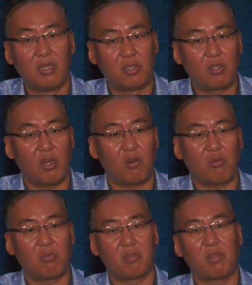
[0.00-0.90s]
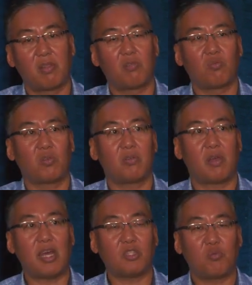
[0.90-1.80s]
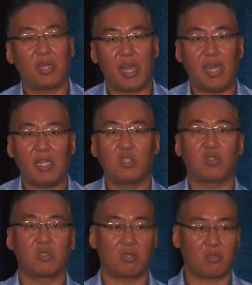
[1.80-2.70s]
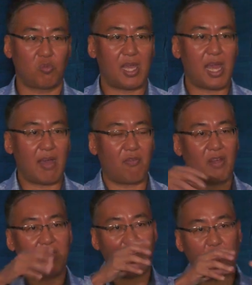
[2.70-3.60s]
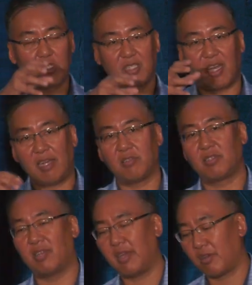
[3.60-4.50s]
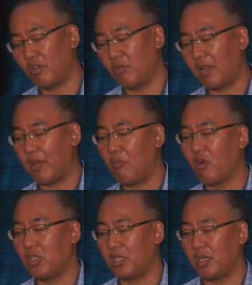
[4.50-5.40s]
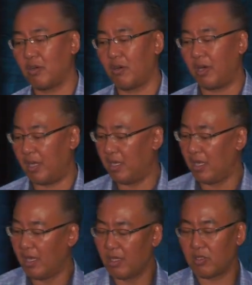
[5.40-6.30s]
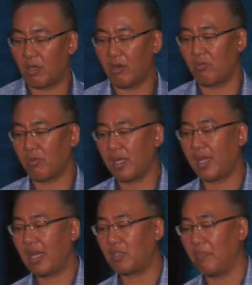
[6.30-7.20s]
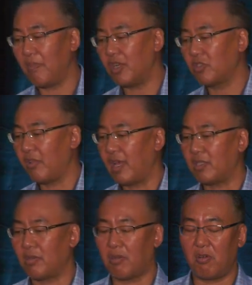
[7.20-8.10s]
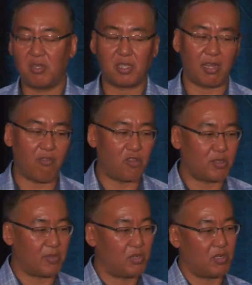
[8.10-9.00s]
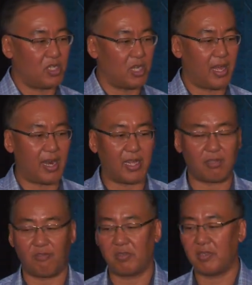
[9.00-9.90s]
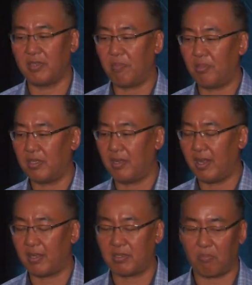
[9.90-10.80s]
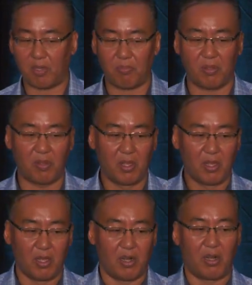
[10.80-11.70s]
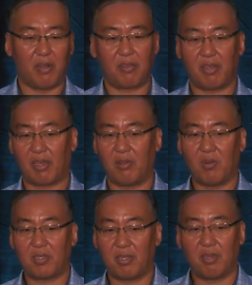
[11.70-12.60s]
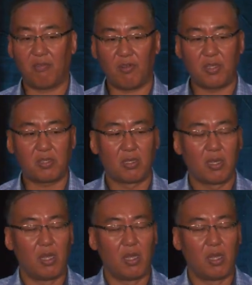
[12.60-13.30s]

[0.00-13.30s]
So as we age, we have those sites, they accumulate more junk on it. So we can actually measure that. So there is a difference between genetics versus epigenetics. Some people are thinking, what's the difference?